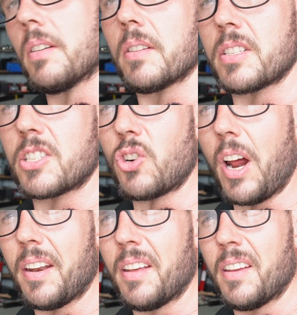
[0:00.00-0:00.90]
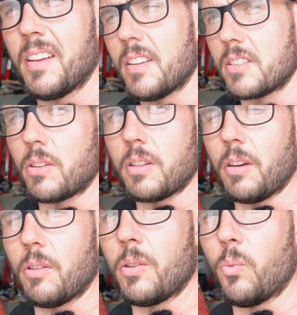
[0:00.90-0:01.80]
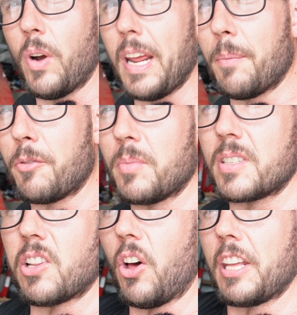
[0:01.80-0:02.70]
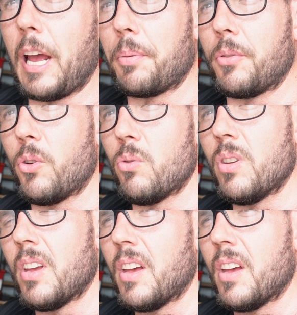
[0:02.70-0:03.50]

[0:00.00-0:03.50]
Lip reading: strut, so the ram, from sliding up through.